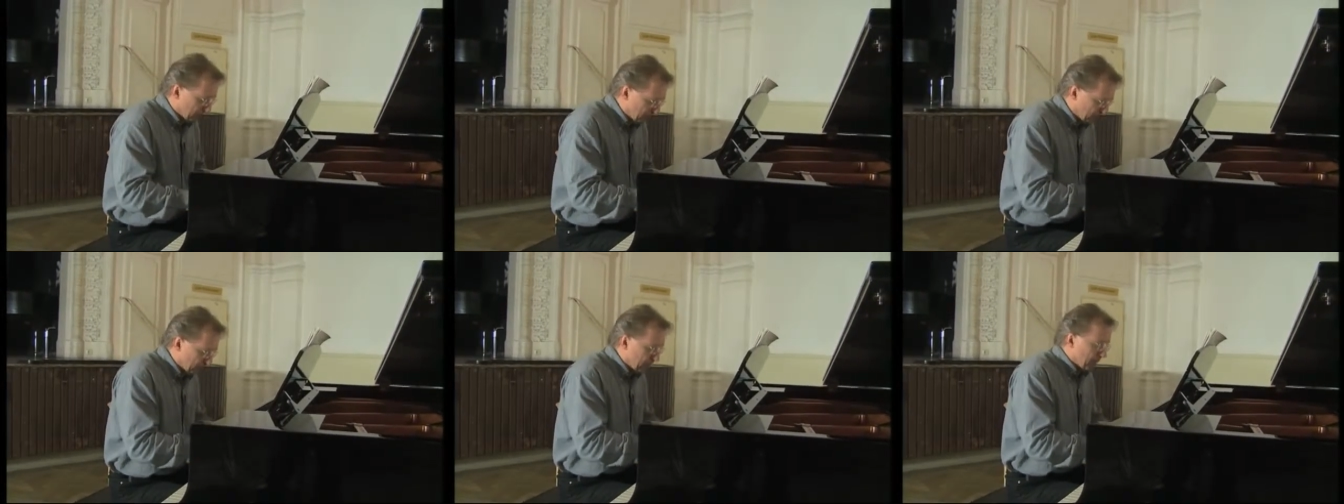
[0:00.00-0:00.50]

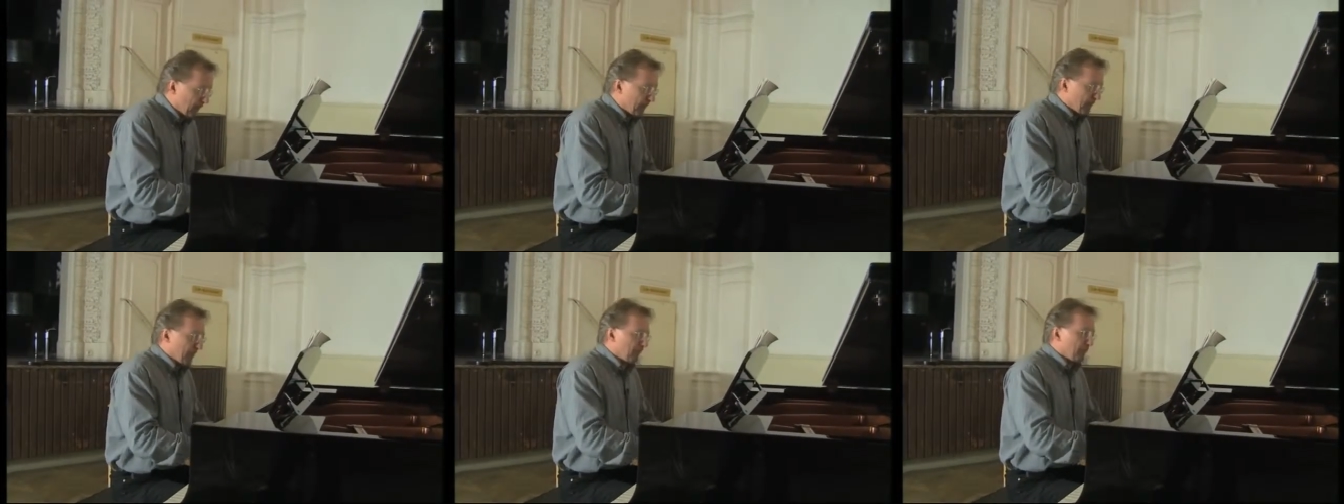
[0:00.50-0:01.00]
These were
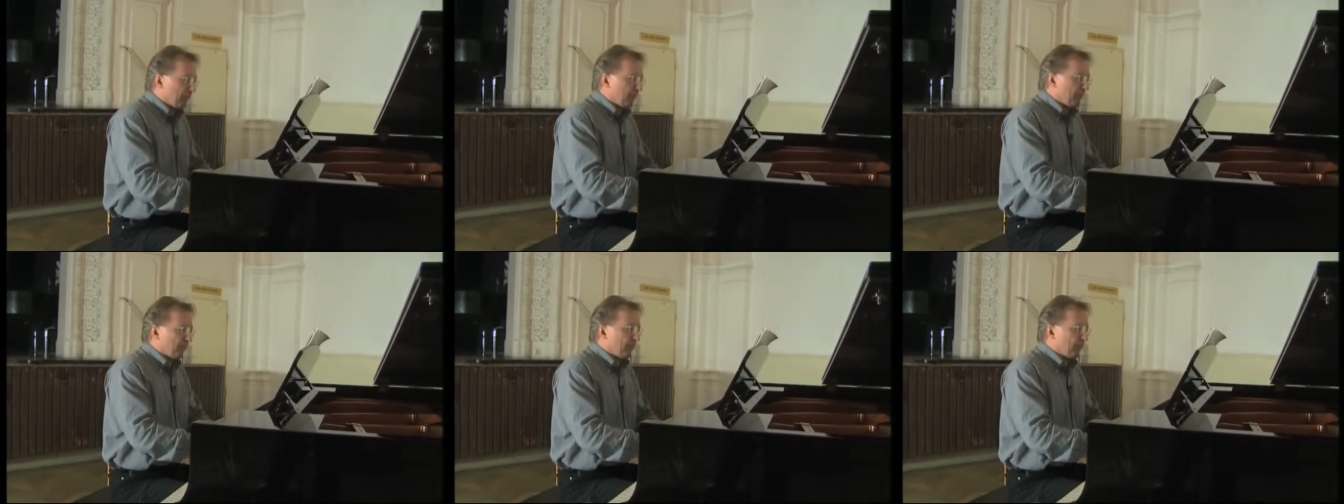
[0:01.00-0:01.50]
all
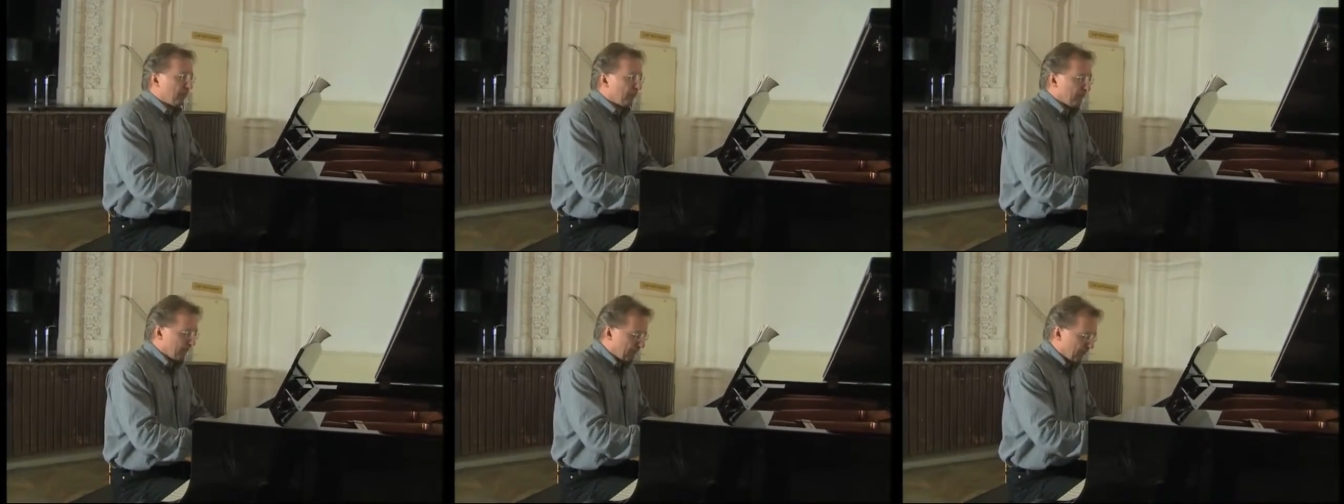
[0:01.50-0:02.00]
virtues
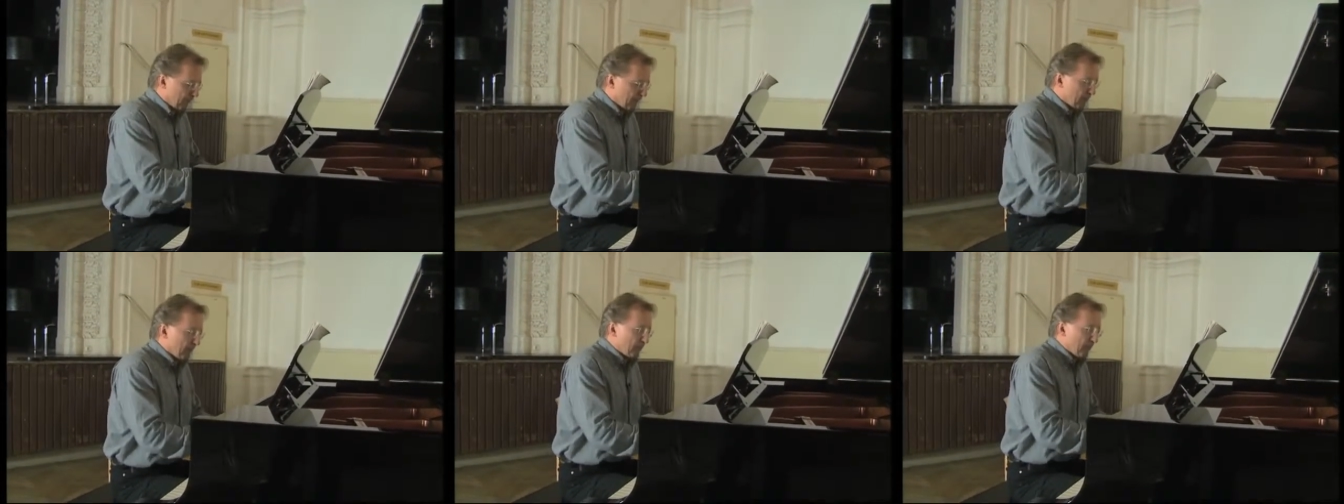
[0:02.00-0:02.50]
which,
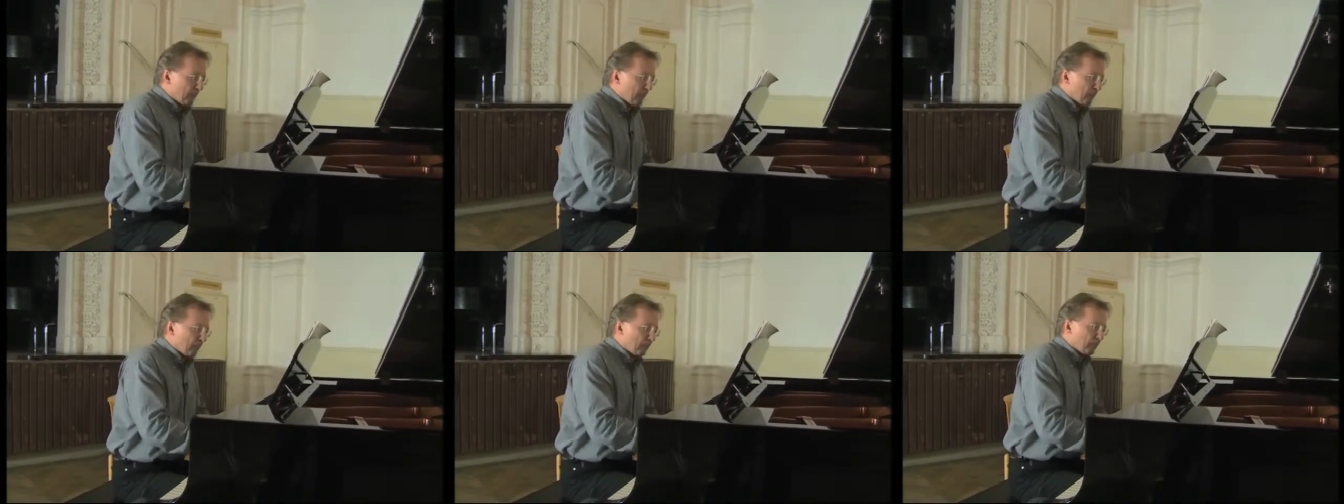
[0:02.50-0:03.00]
I believe,
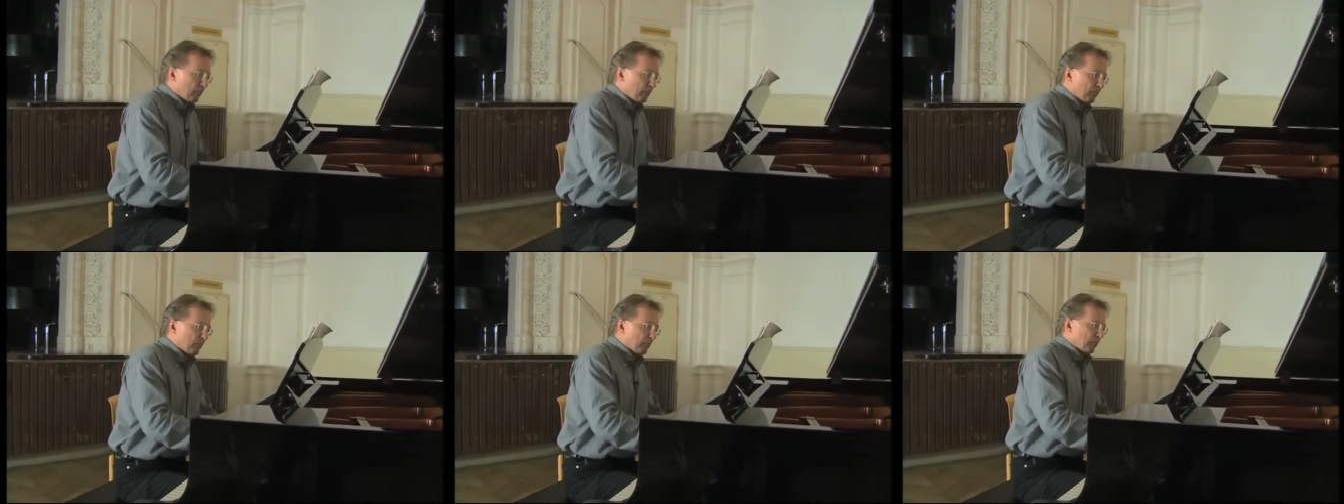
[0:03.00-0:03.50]
were
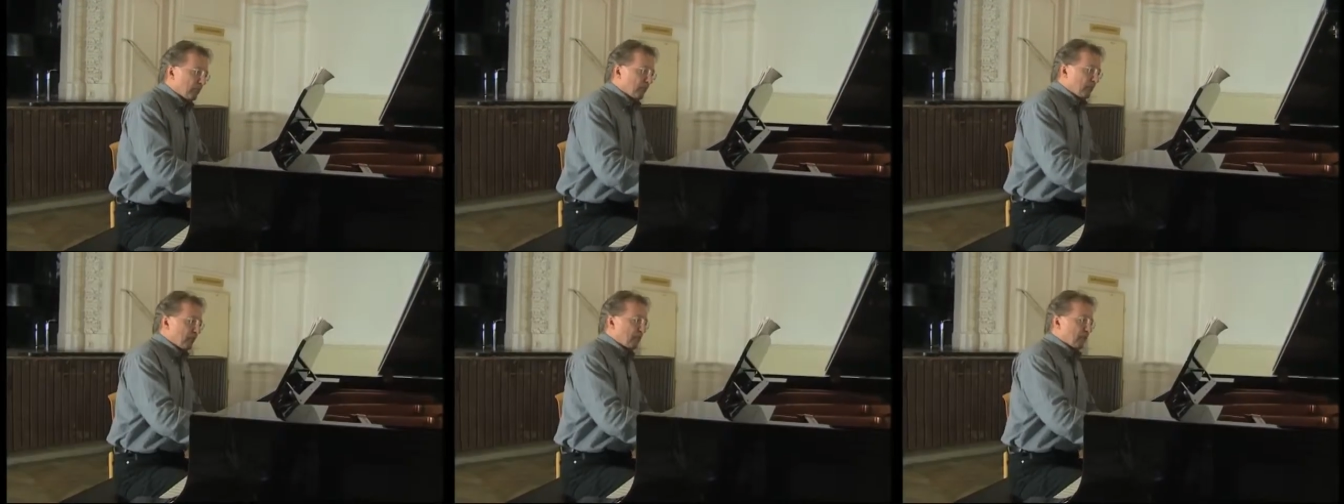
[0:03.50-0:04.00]
of great
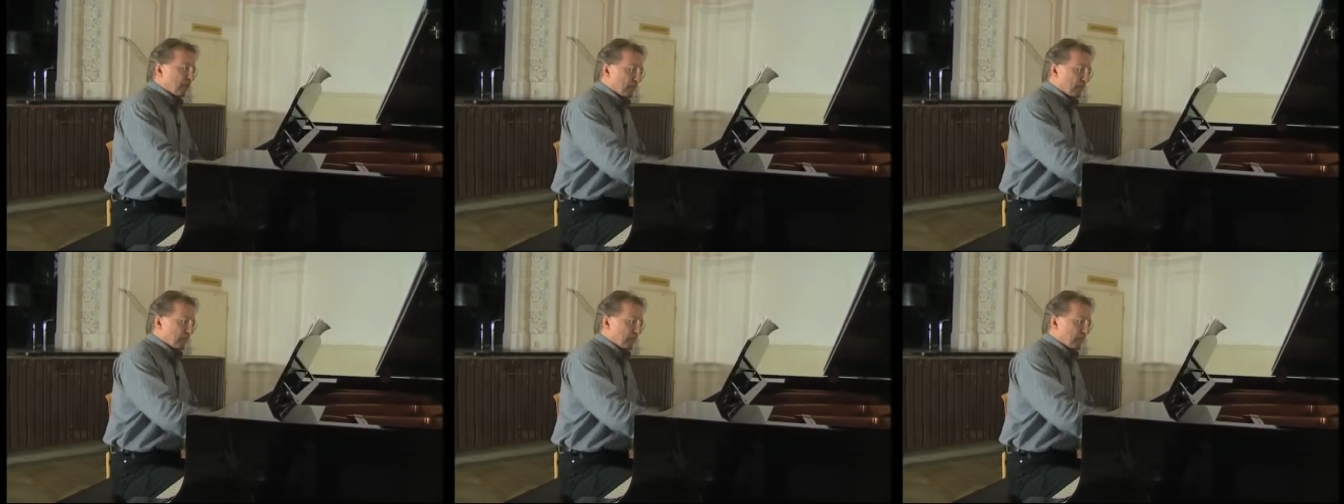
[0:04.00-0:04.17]
benefit